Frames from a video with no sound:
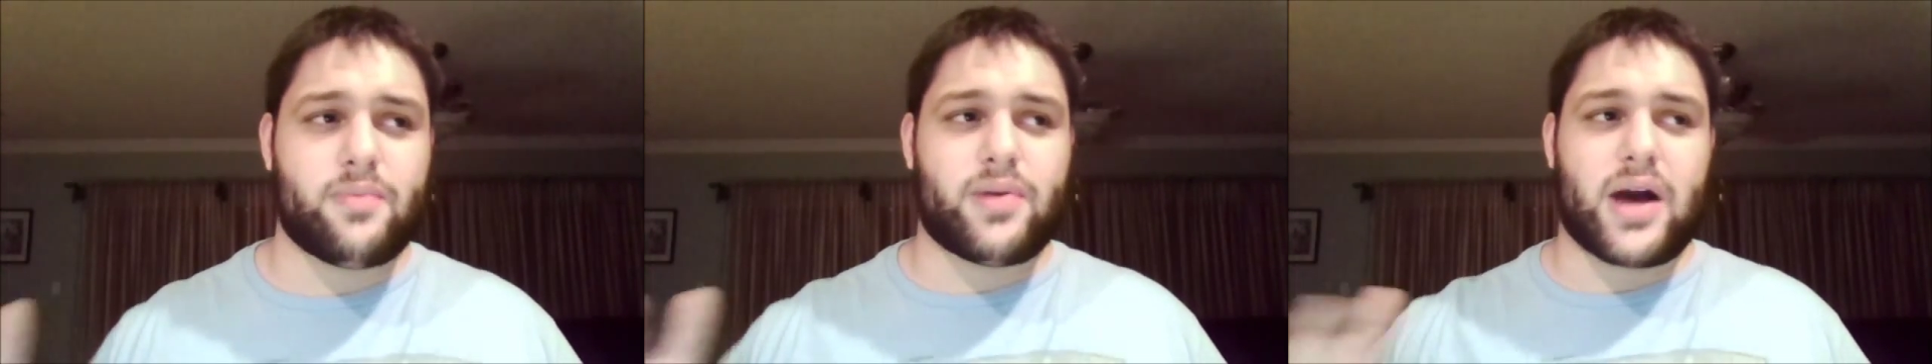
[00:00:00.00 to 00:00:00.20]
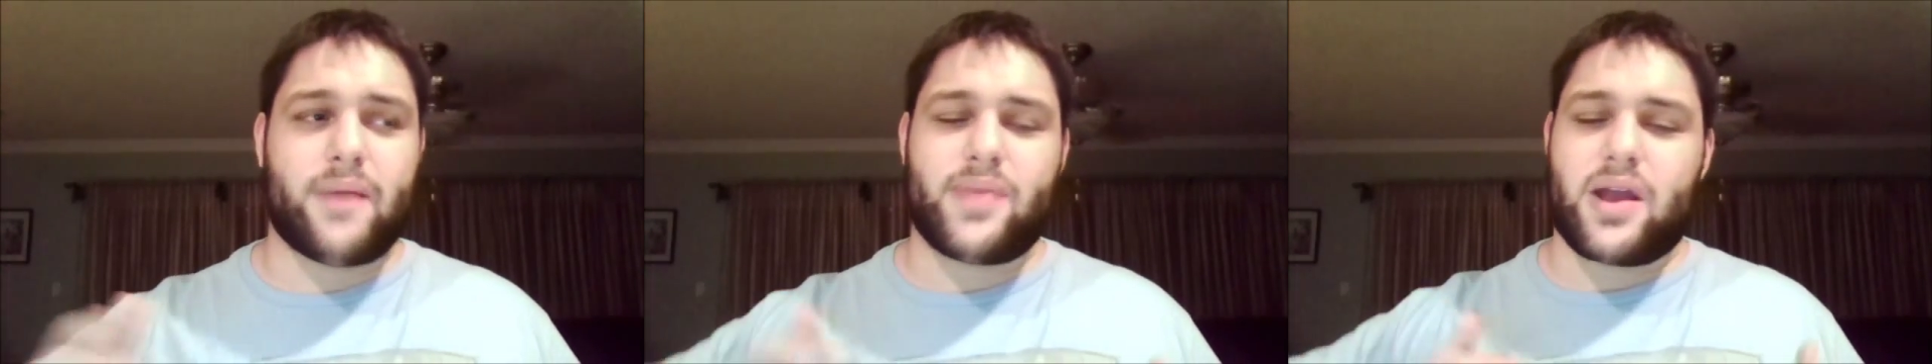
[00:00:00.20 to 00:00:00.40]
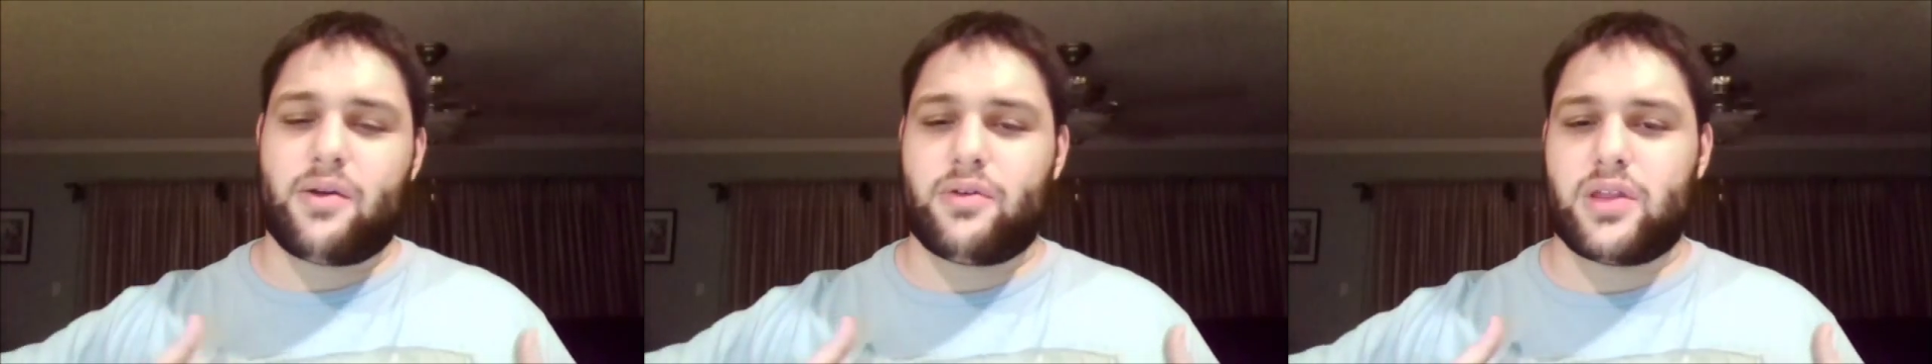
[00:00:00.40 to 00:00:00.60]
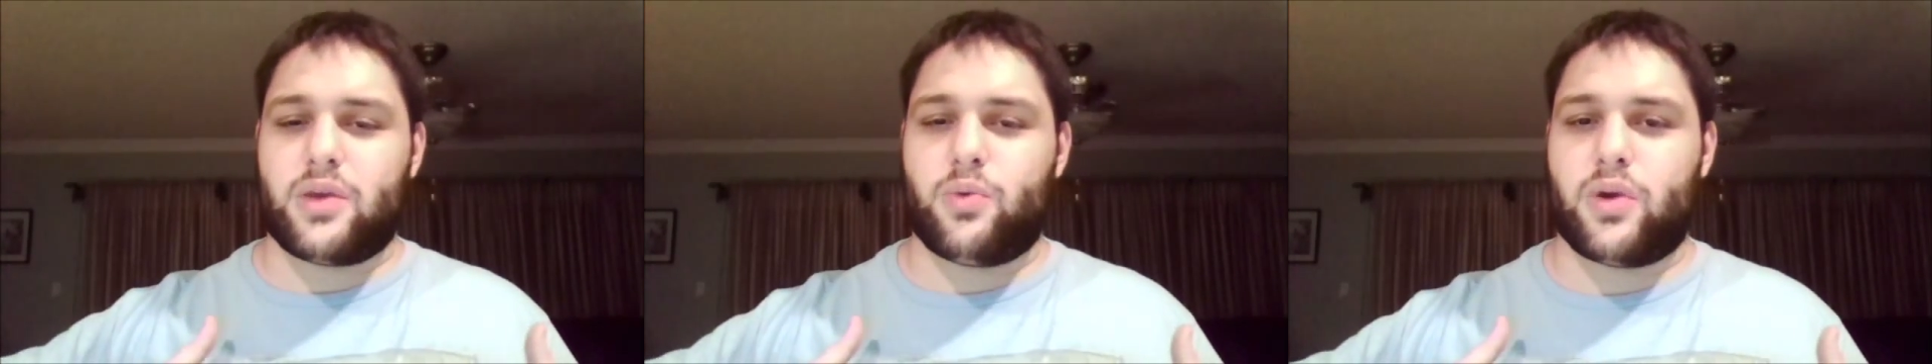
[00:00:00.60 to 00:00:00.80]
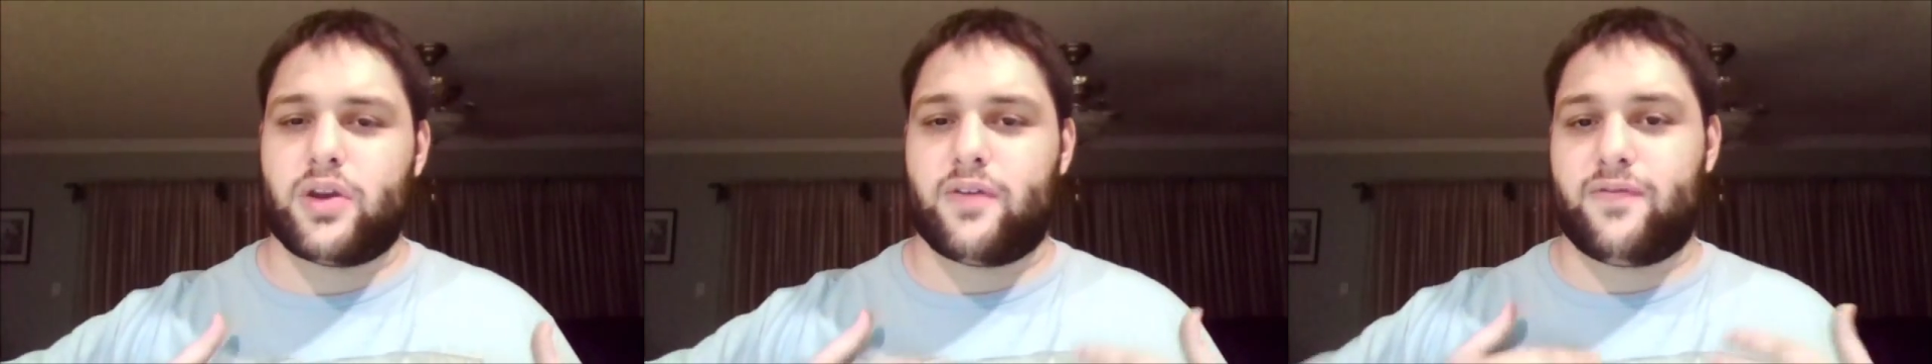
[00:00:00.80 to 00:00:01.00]
but I'm not
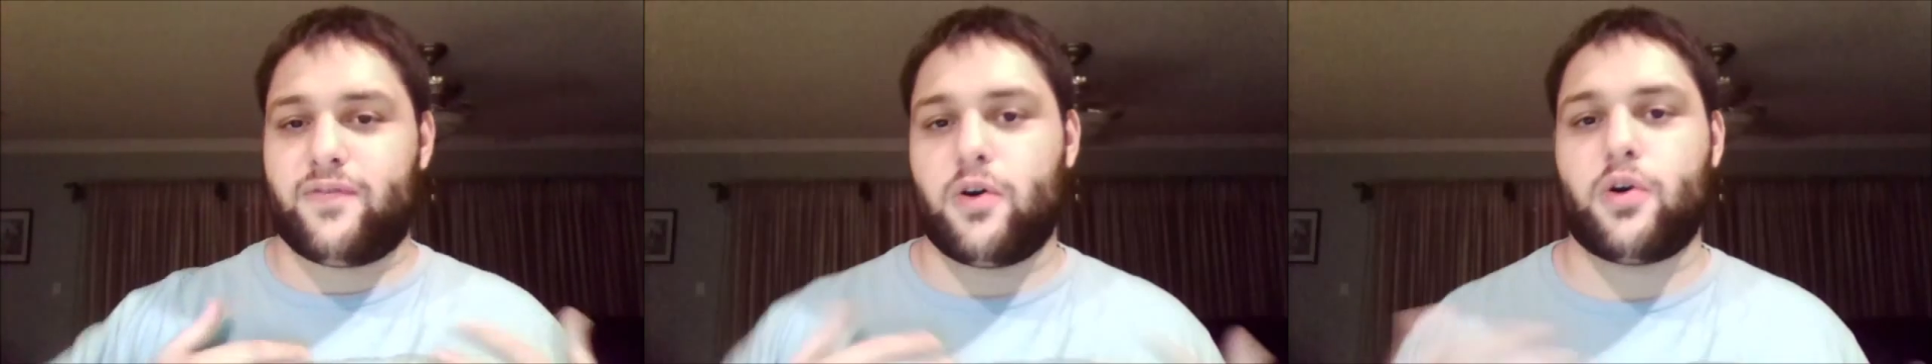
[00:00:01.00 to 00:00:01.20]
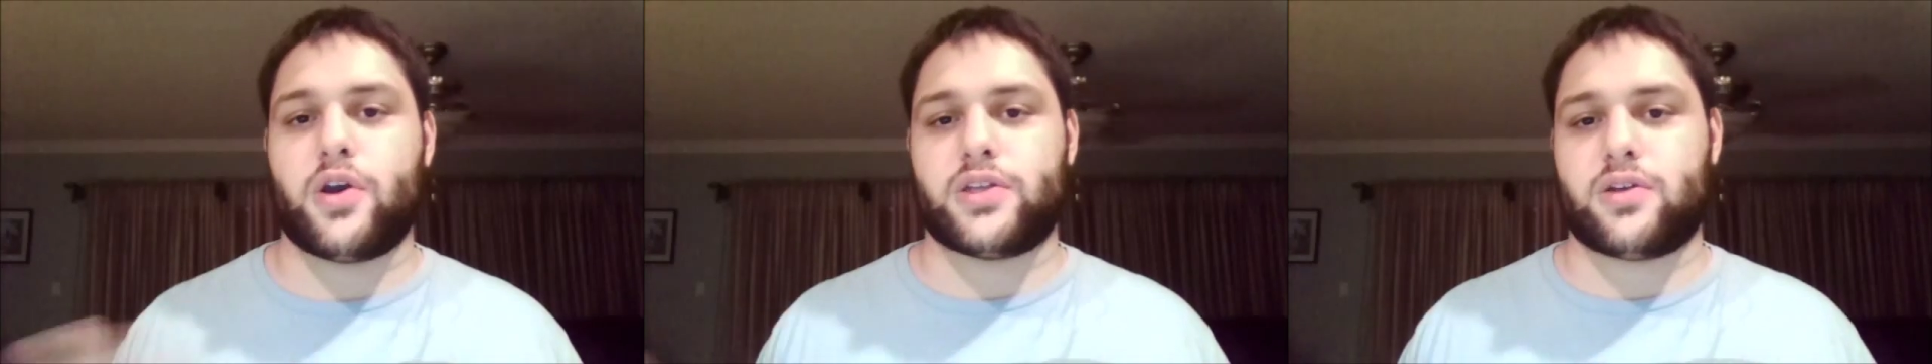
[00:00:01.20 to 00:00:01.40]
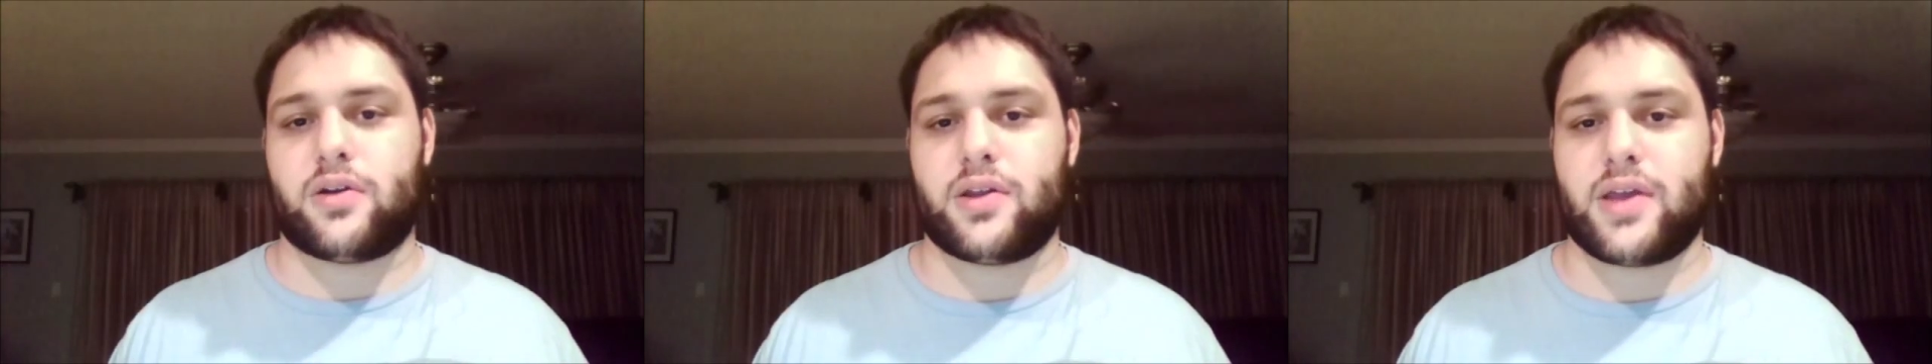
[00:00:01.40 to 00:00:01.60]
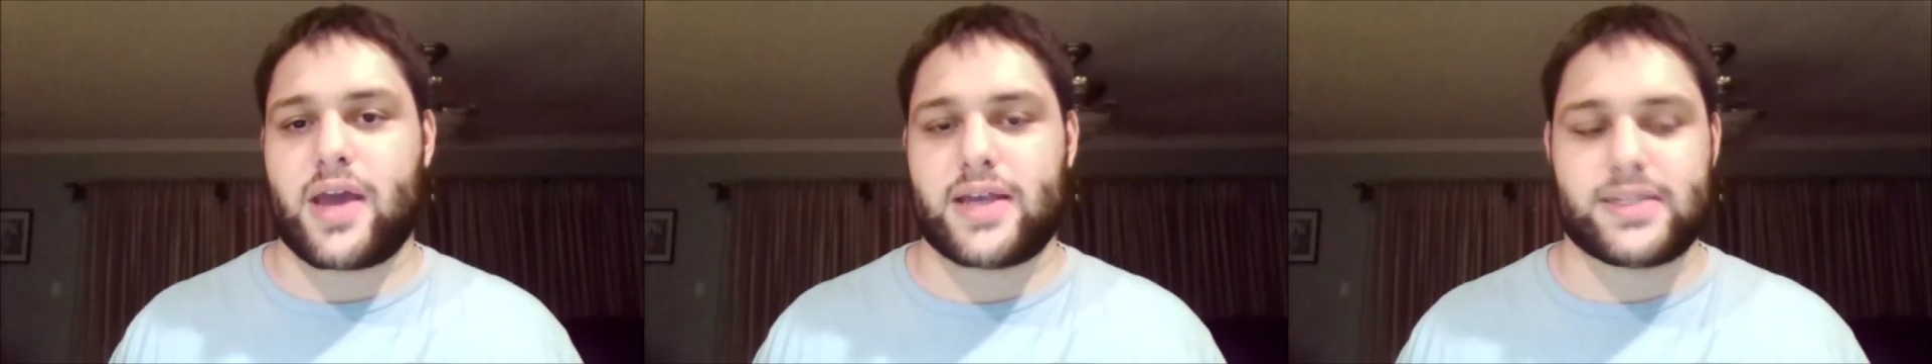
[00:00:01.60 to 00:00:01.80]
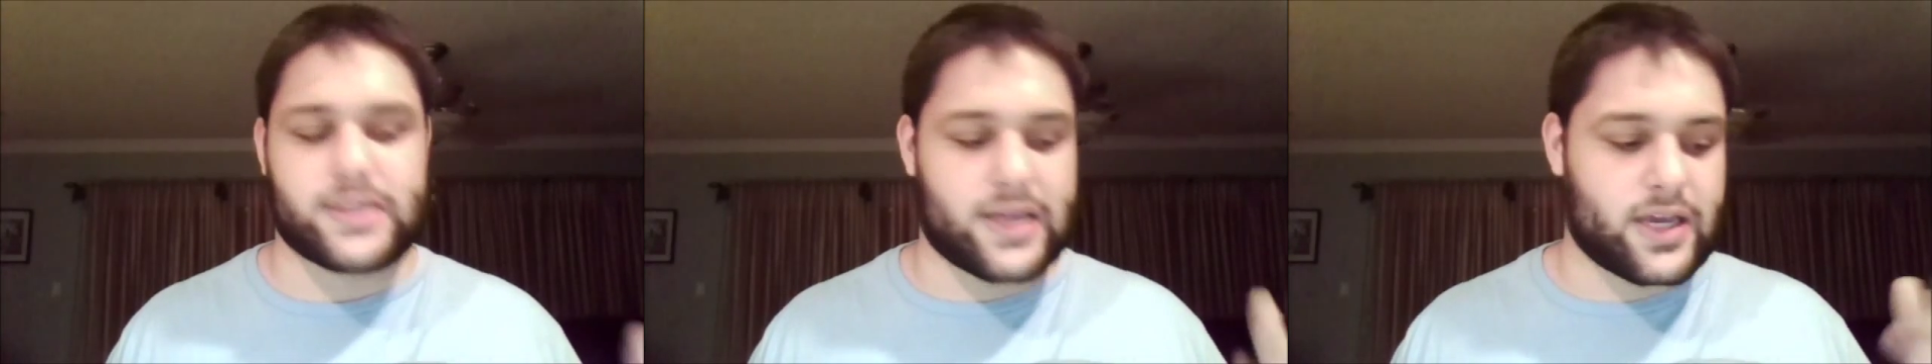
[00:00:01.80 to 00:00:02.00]
really one to focus on
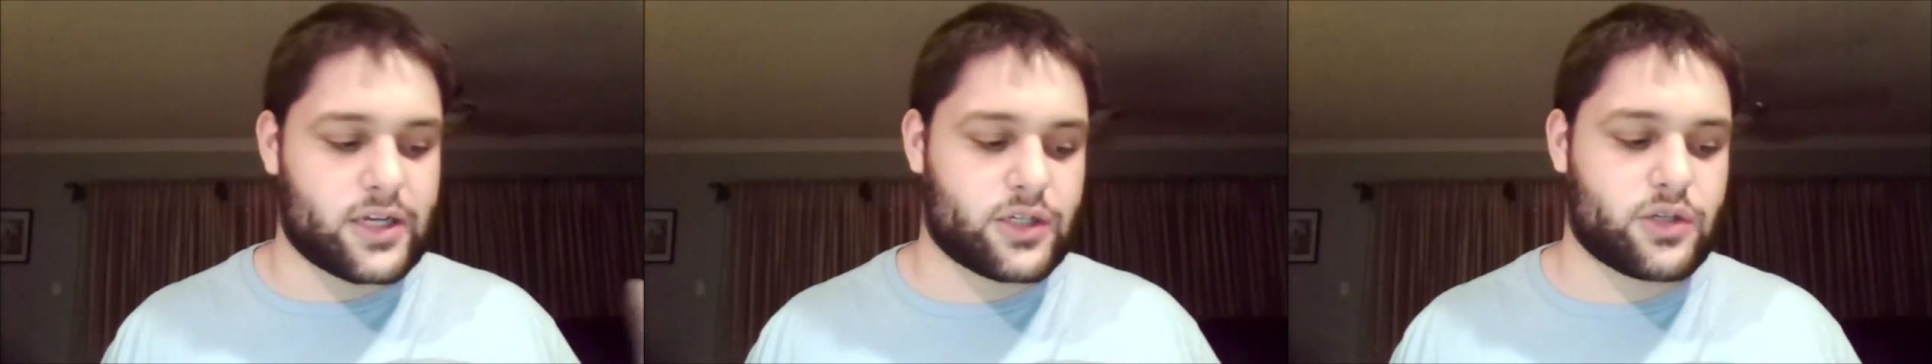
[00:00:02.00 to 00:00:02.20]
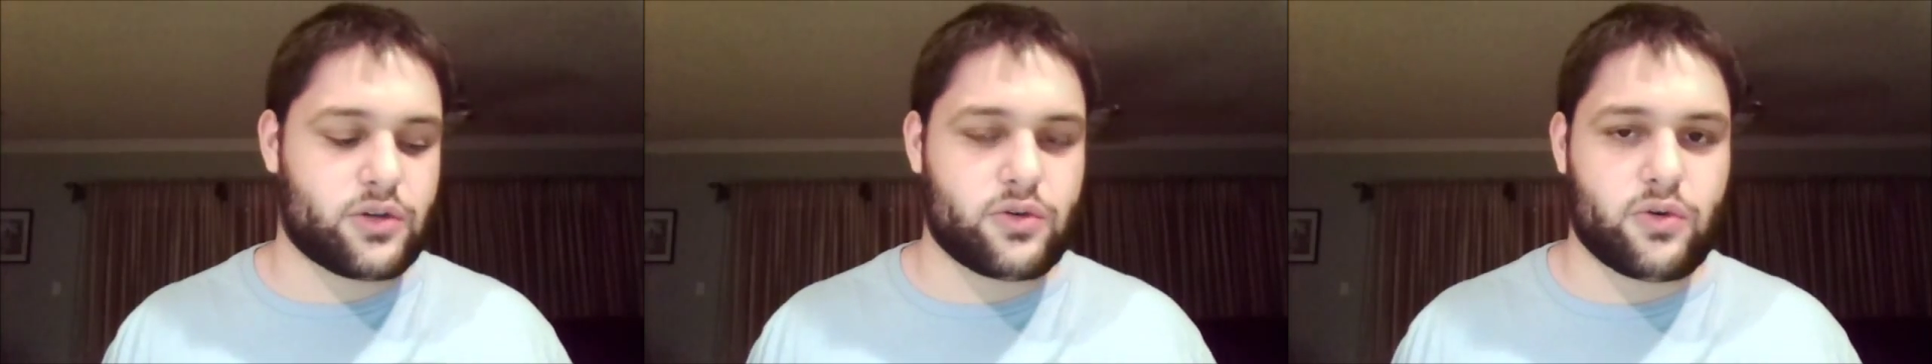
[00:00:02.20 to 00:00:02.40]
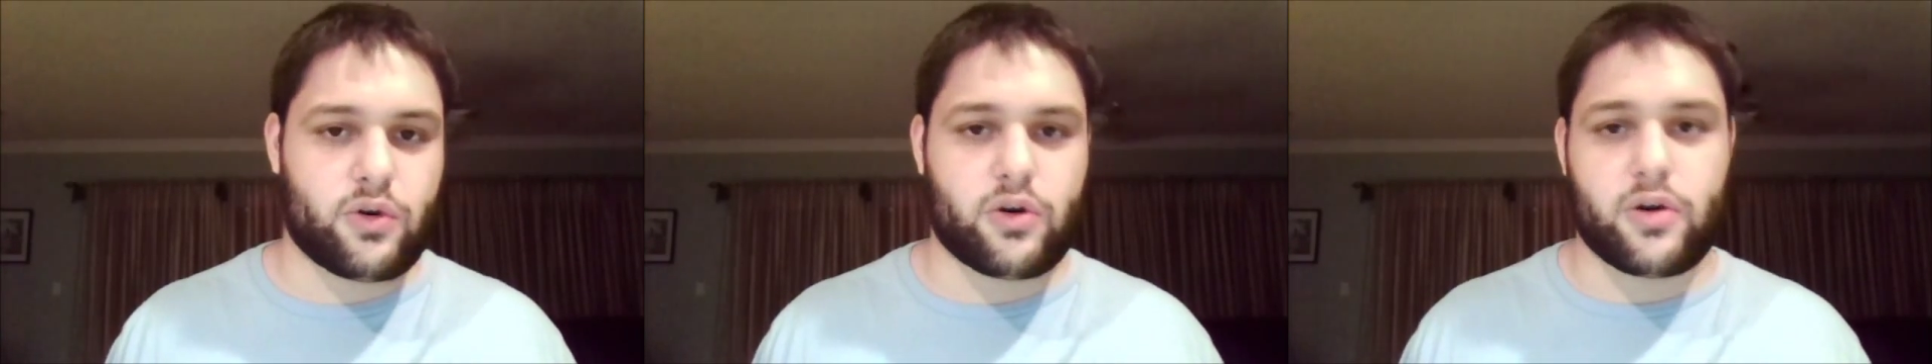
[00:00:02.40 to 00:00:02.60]
it as an issue